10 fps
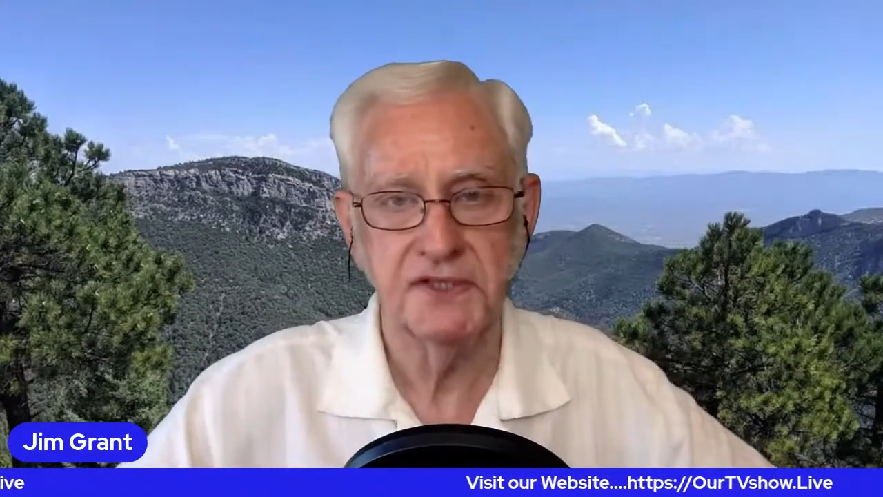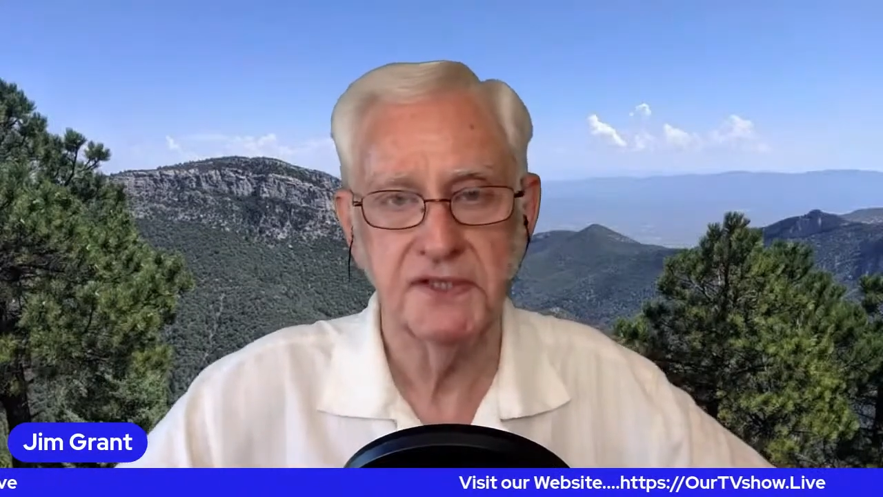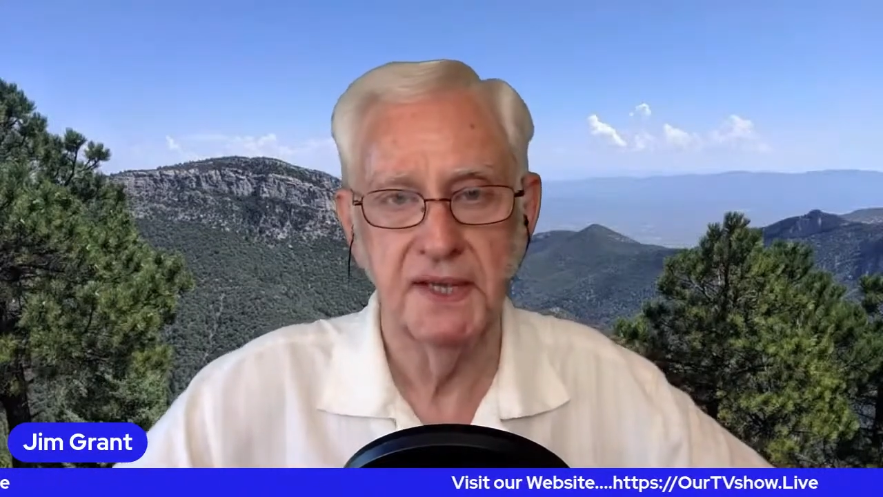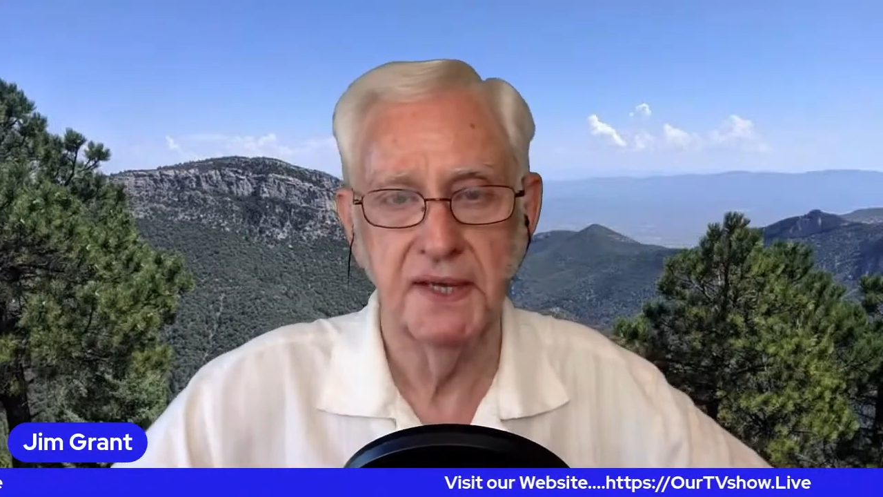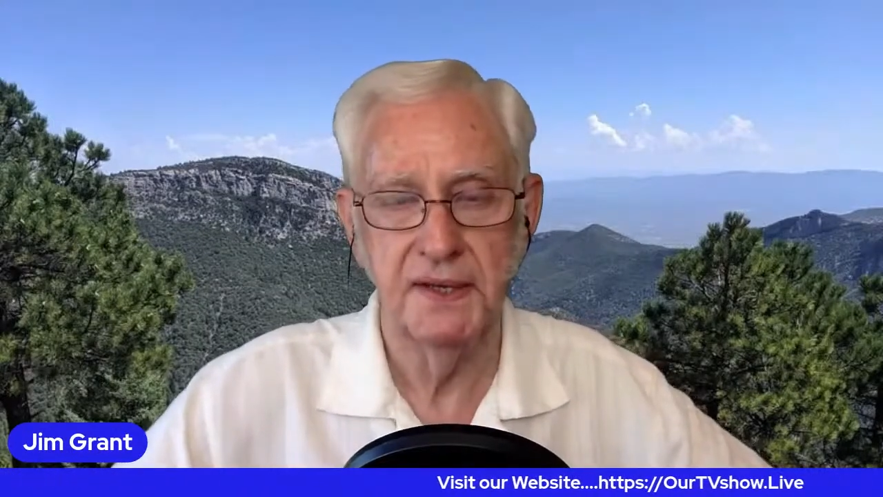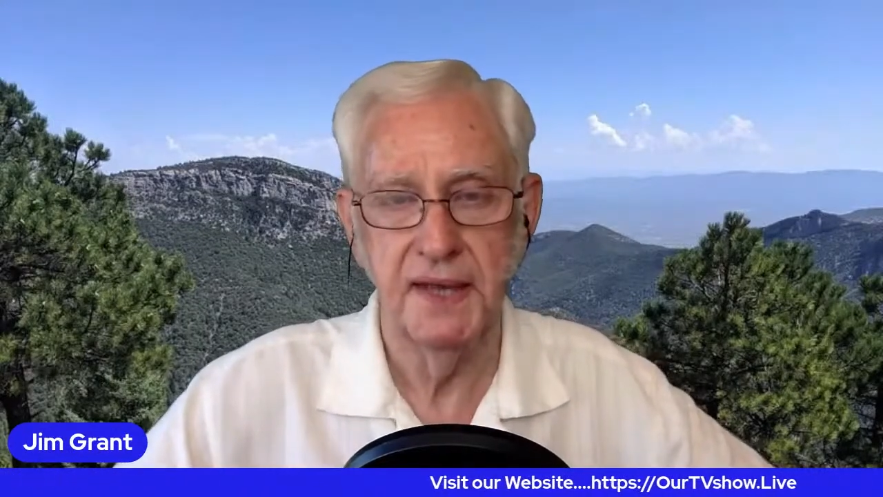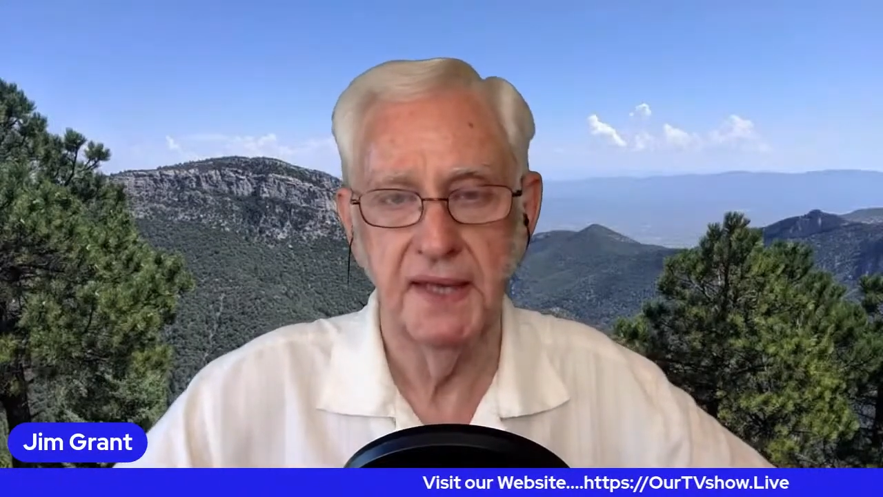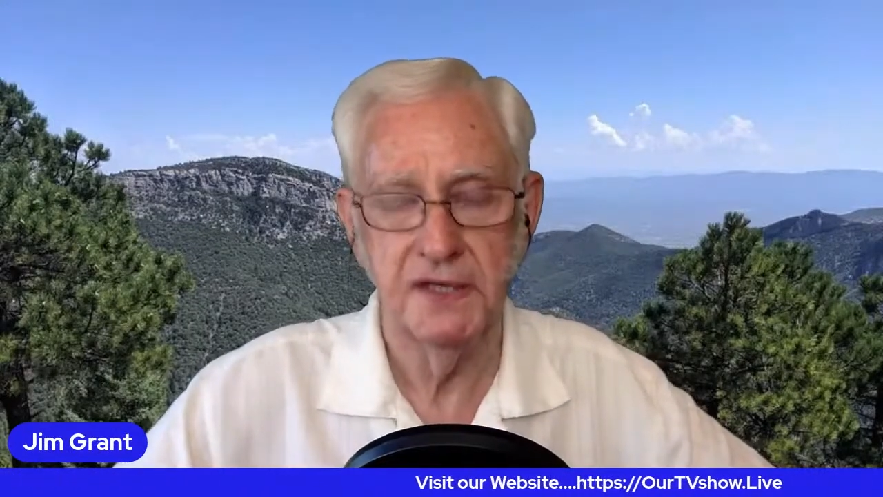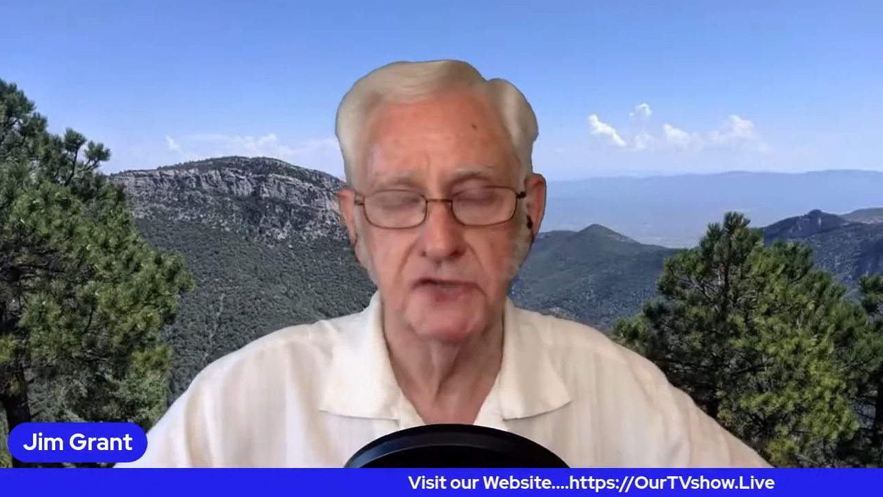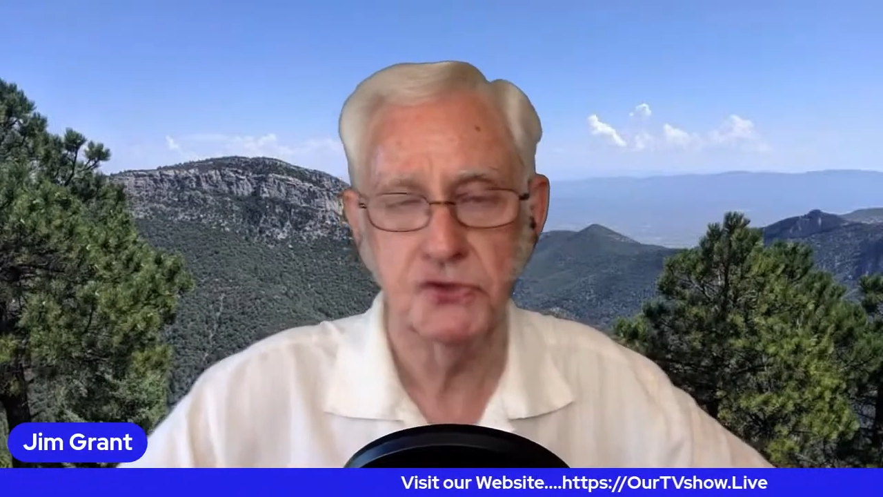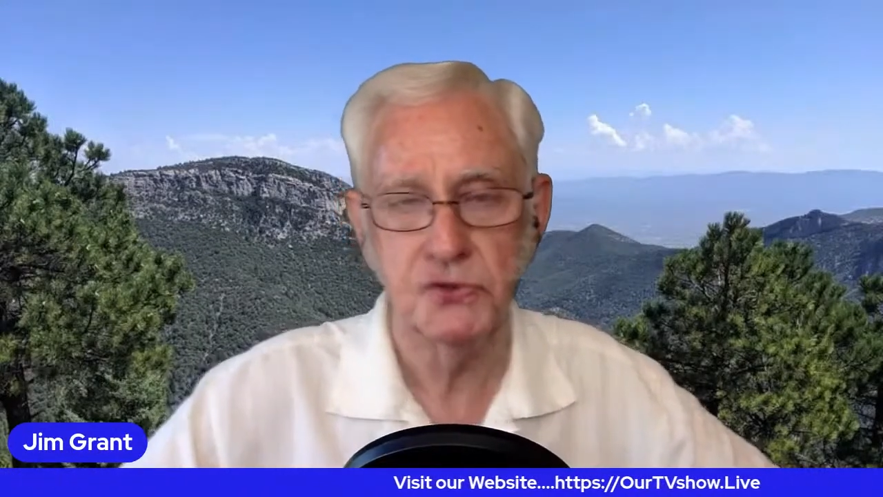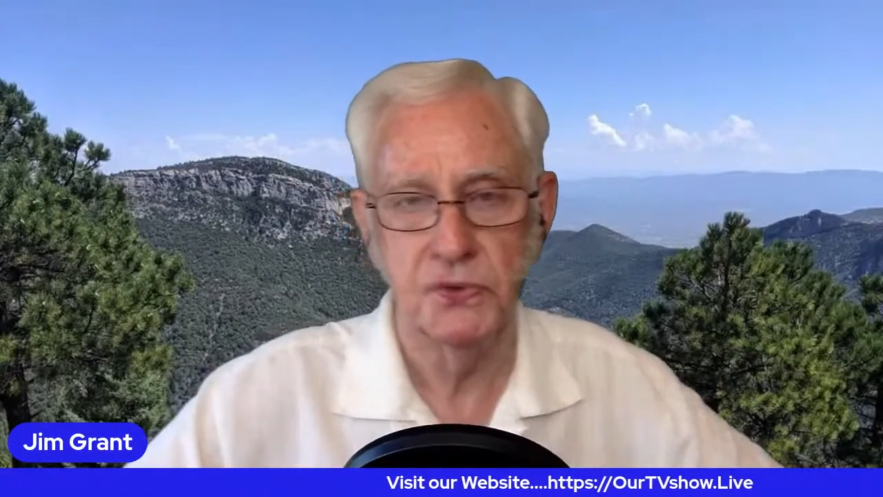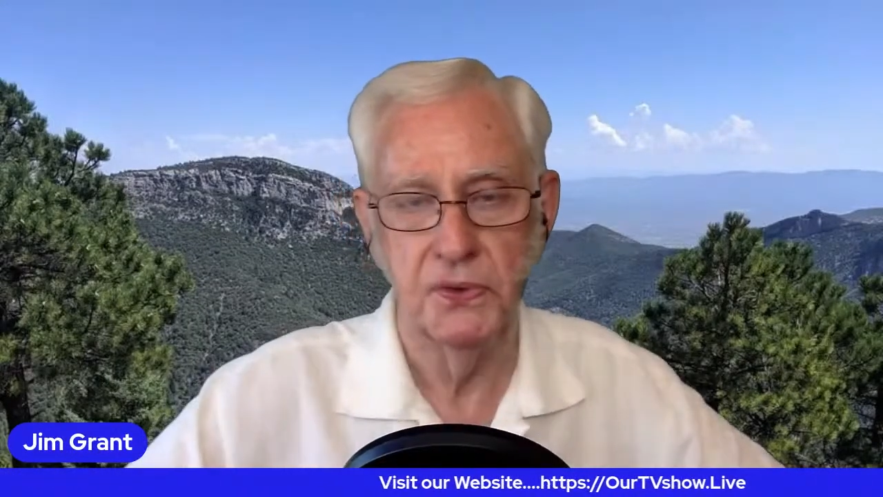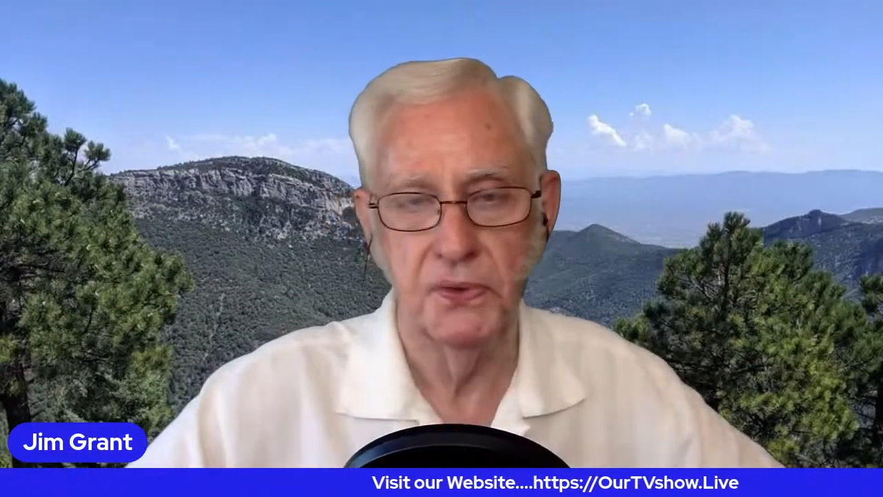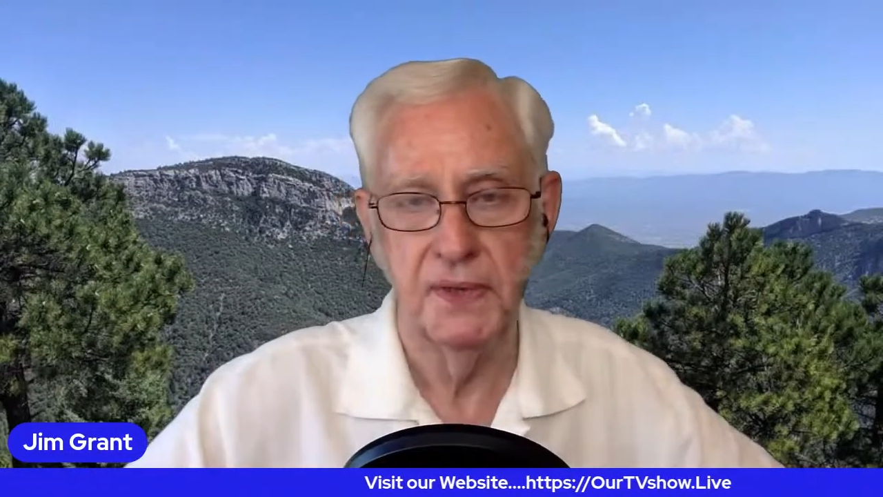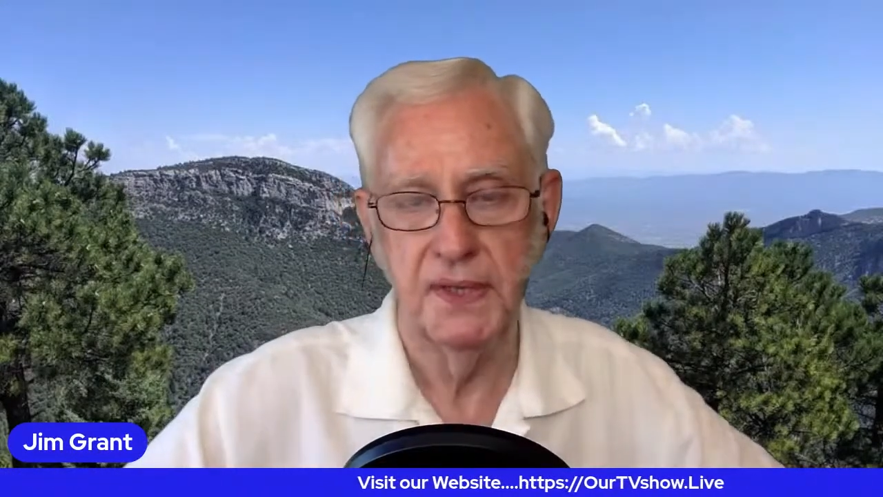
said, and it's true,